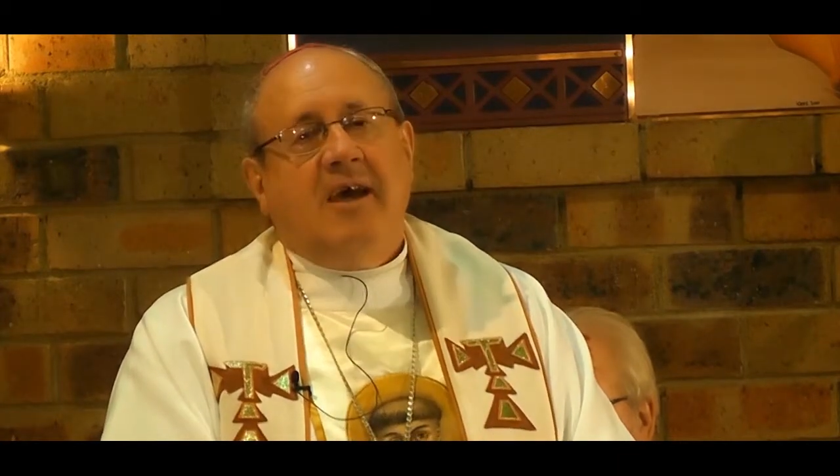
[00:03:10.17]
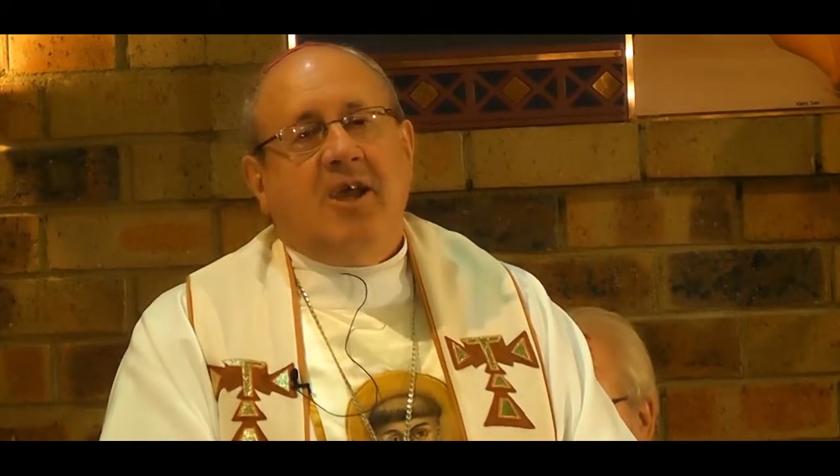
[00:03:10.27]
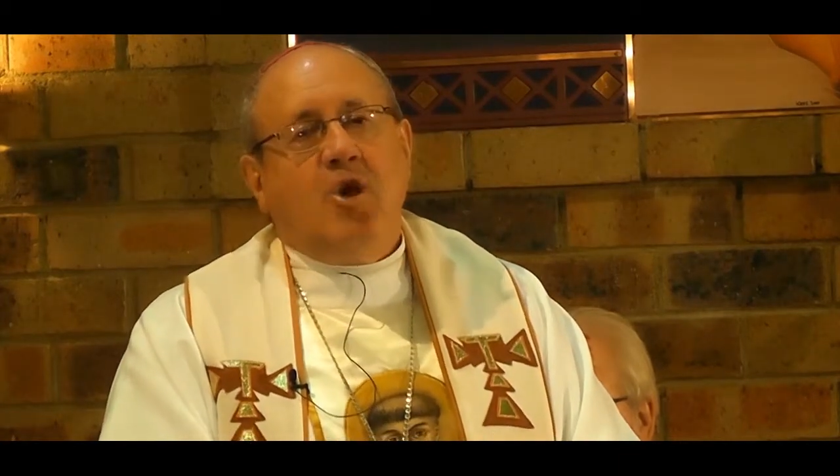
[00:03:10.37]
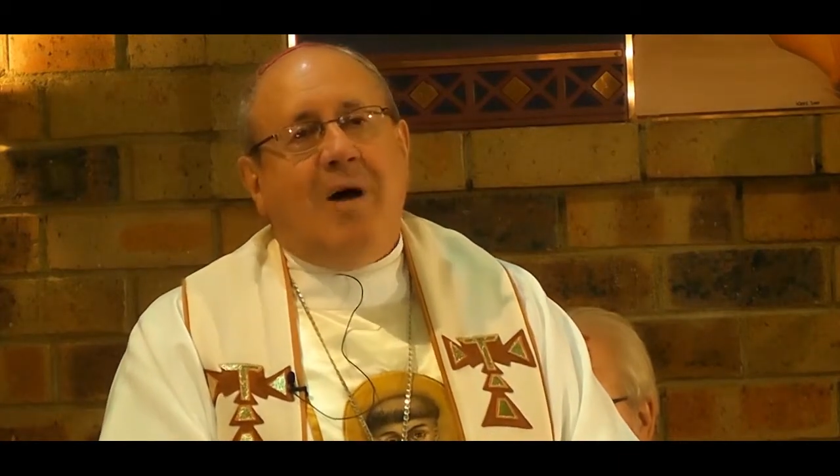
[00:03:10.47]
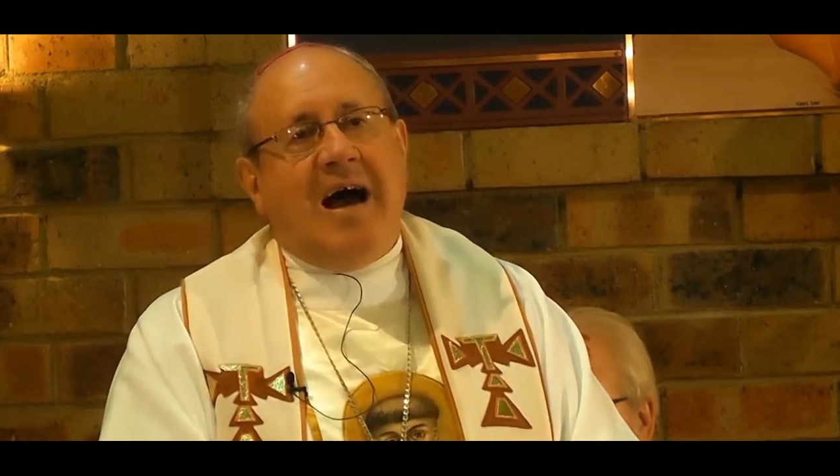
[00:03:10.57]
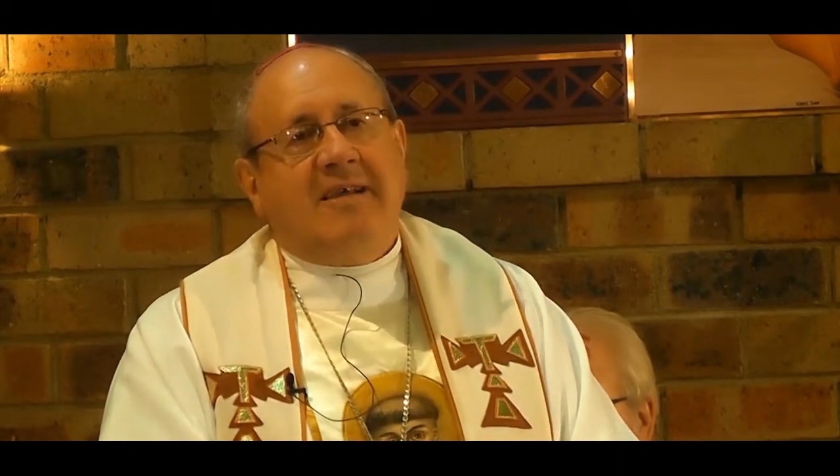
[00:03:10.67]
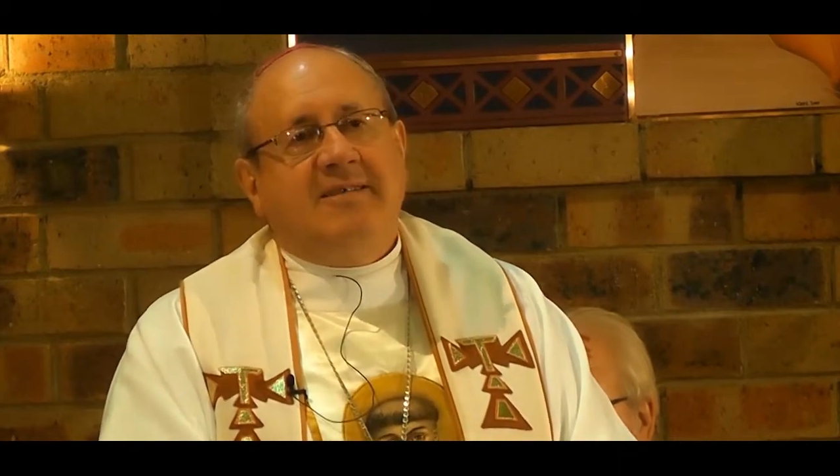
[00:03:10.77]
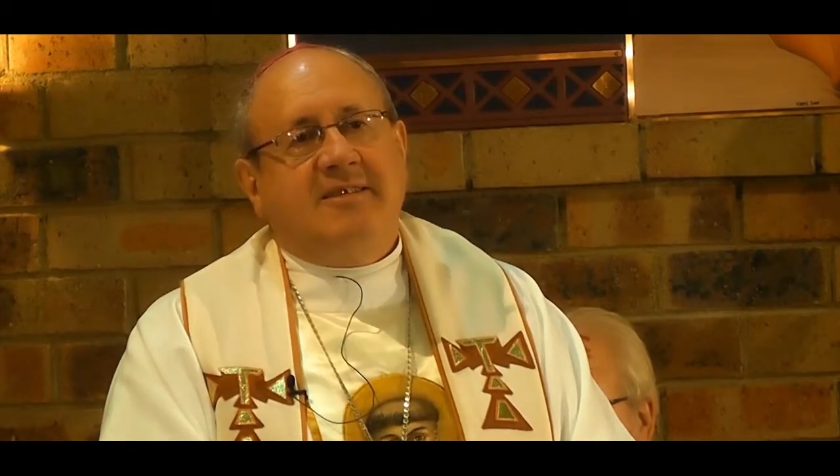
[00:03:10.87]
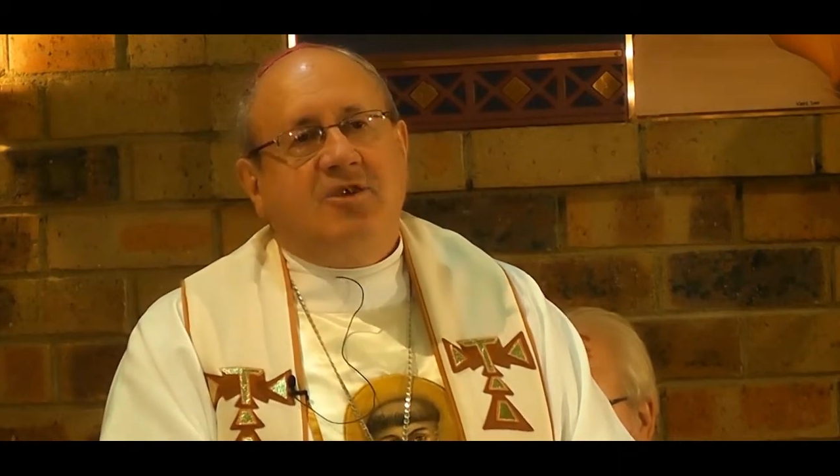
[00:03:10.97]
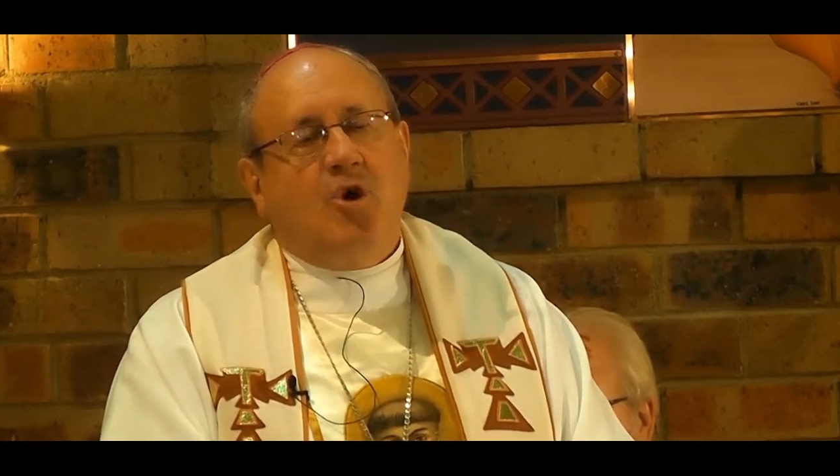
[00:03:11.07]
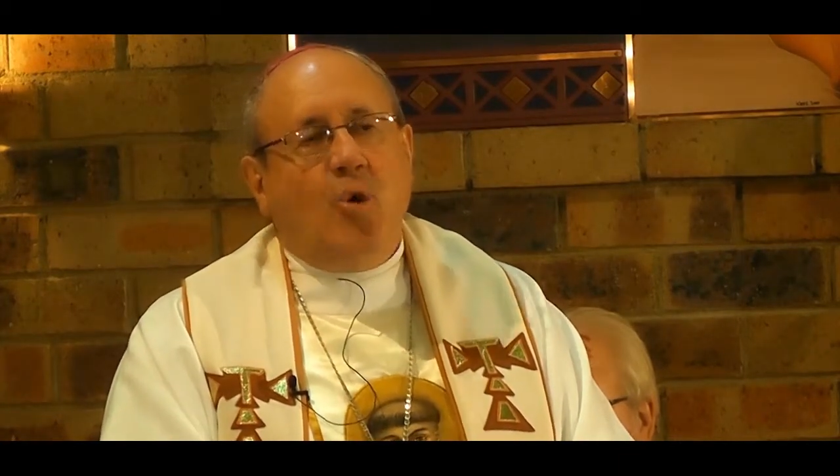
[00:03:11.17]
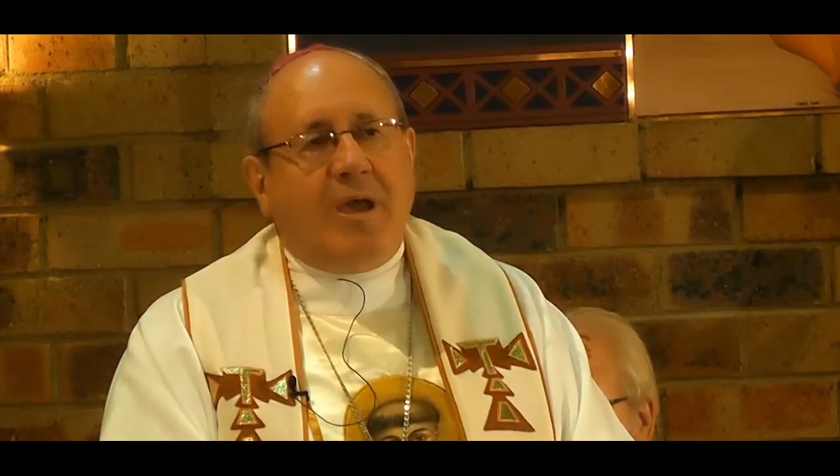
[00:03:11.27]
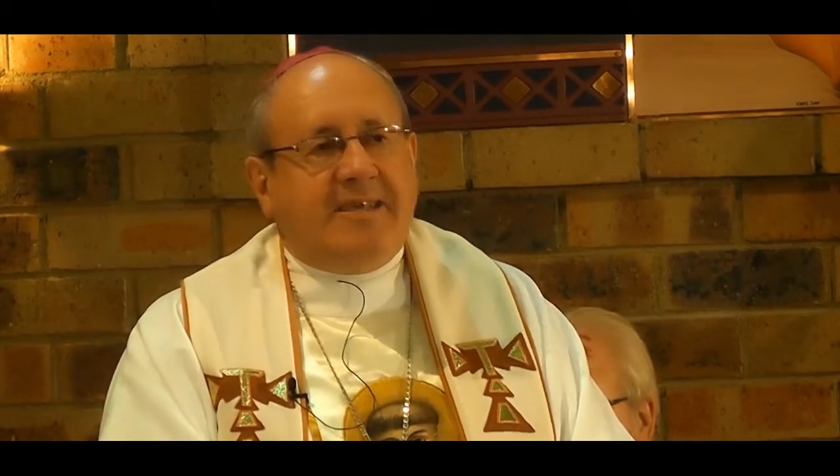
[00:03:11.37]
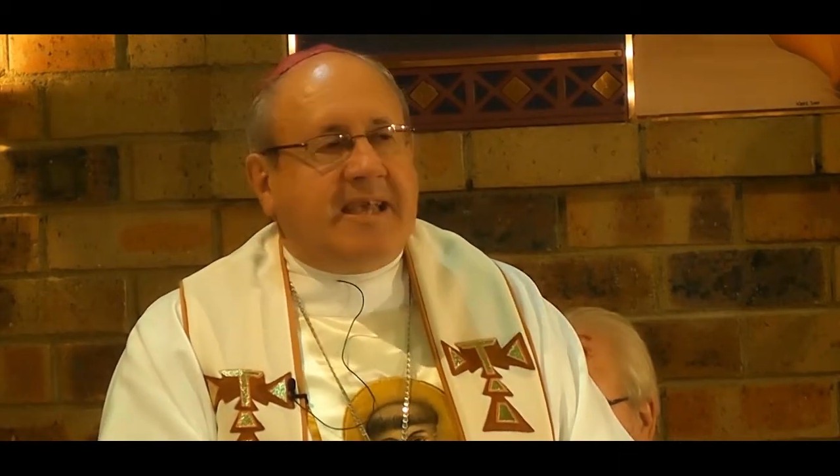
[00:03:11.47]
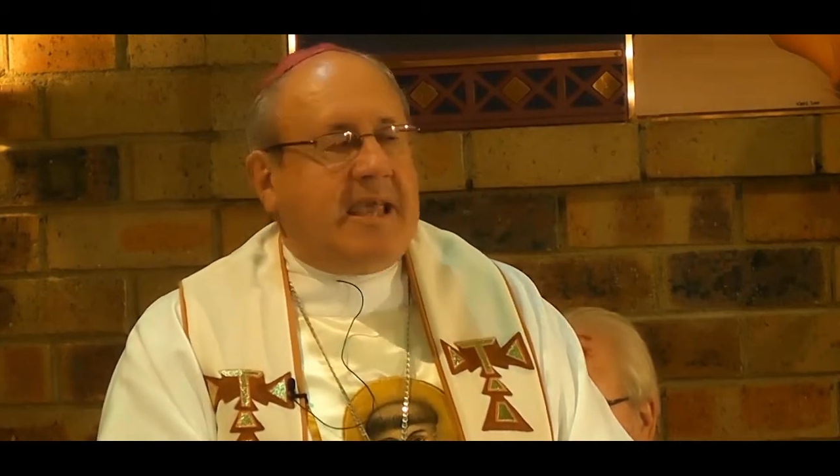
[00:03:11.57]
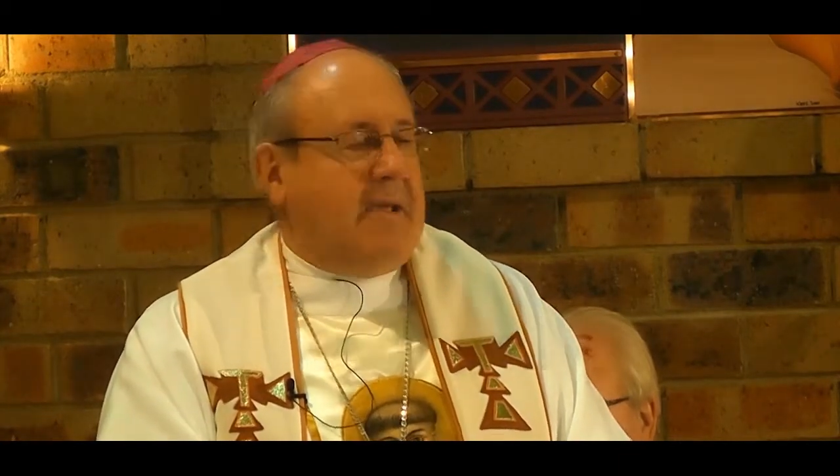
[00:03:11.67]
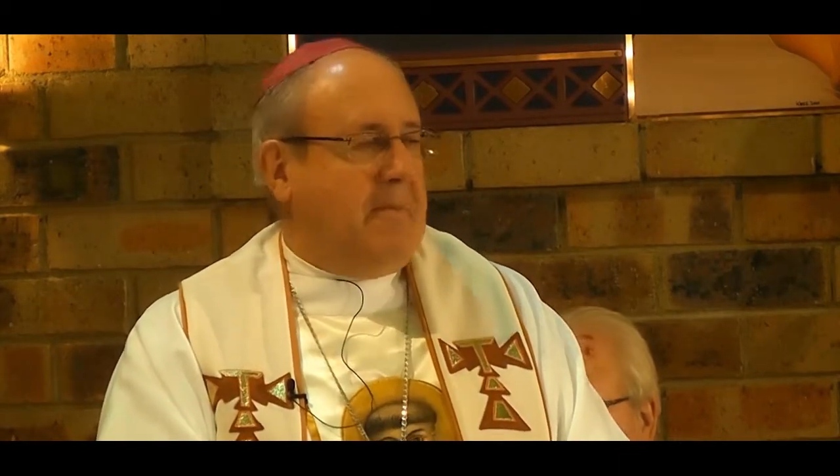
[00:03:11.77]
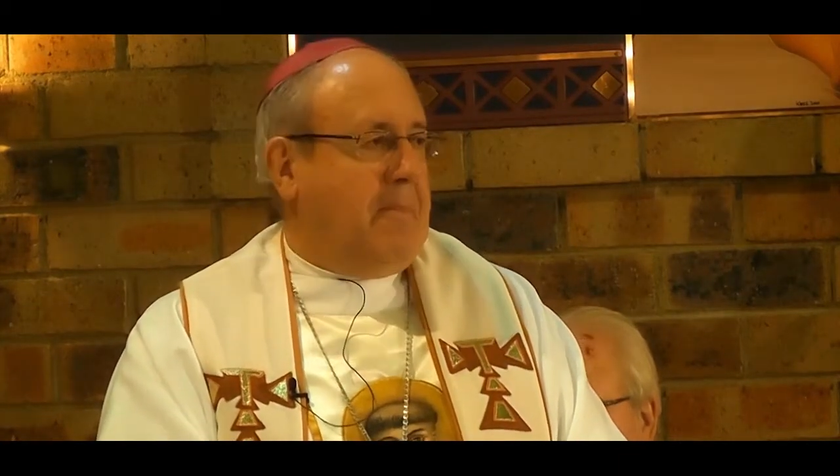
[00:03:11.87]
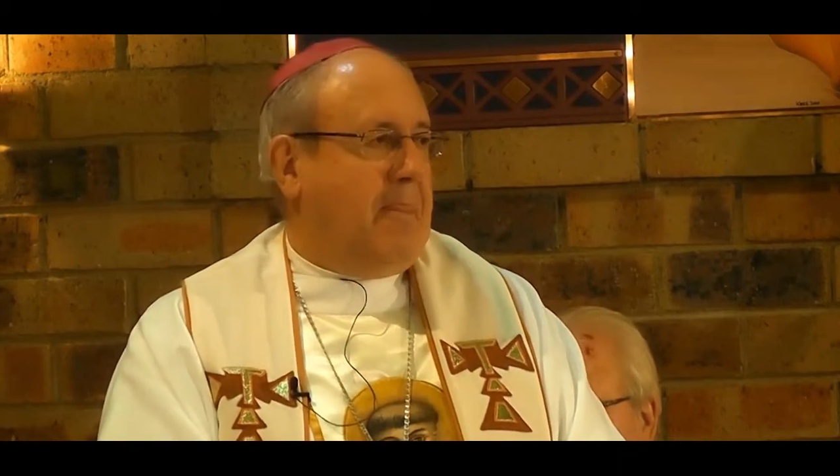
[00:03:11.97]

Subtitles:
And you asked, who is he?